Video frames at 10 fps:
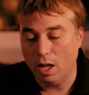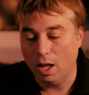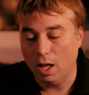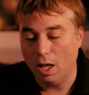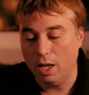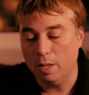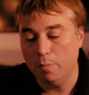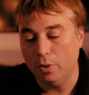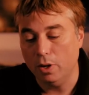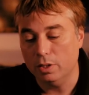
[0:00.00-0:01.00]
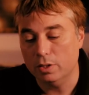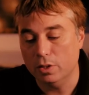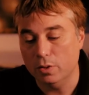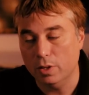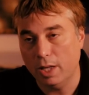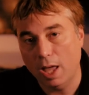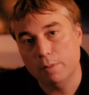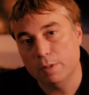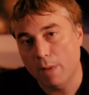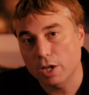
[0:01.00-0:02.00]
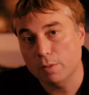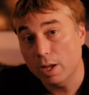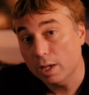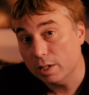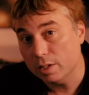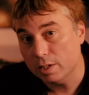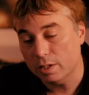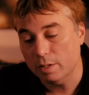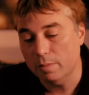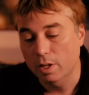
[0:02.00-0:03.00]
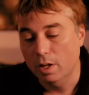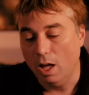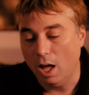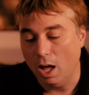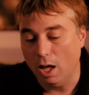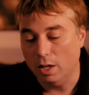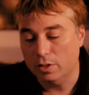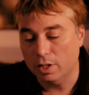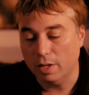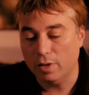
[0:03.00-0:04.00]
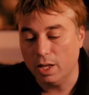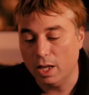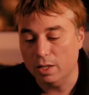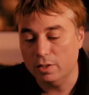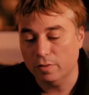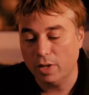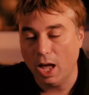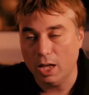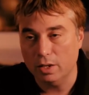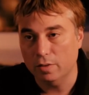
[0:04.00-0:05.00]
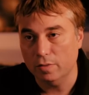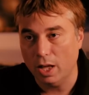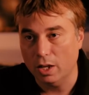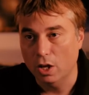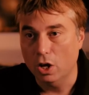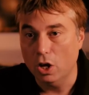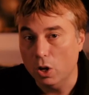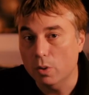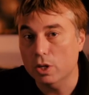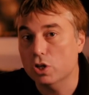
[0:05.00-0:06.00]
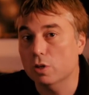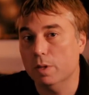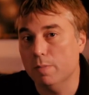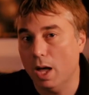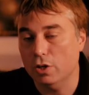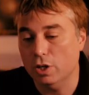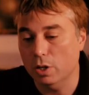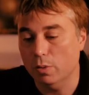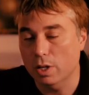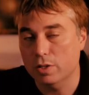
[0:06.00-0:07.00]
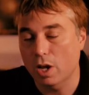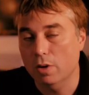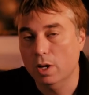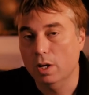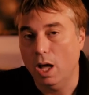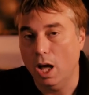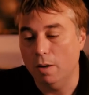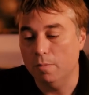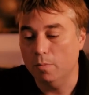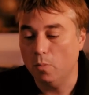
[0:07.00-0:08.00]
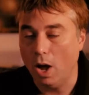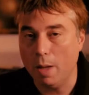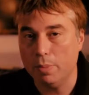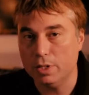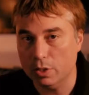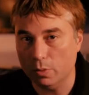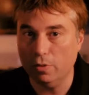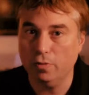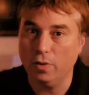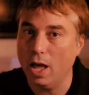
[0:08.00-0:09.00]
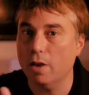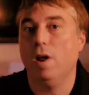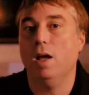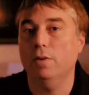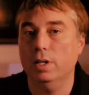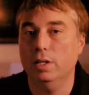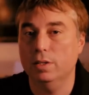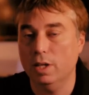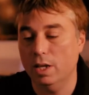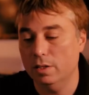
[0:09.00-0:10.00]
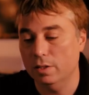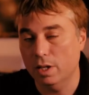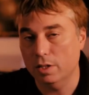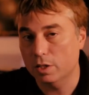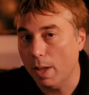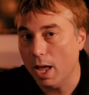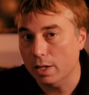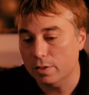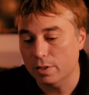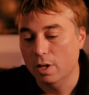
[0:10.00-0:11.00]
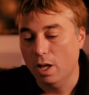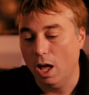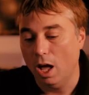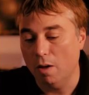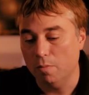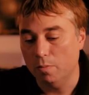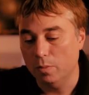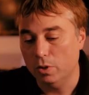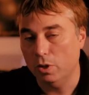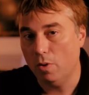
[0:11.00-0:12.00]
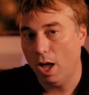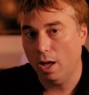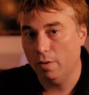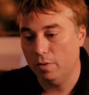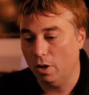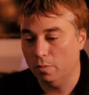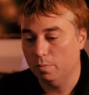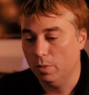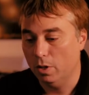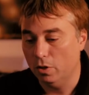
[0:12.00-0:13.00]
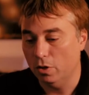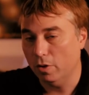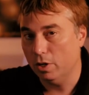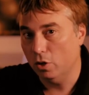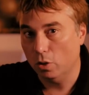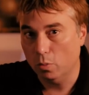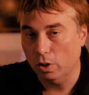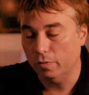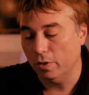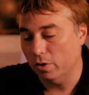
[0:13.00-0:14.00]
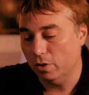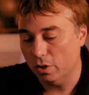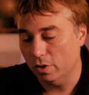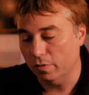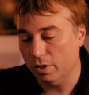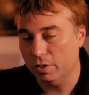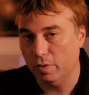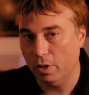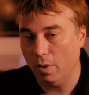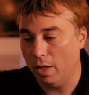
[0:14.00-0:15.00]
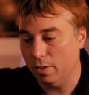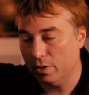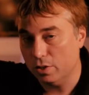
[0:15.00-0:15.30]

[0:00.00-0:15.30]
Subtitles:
an input to the game's matchmaking system to give it a hint of kind of like who it should be matching you with. So what happens is when you fly around in space, you have, you're in your worldview, your universe view, and the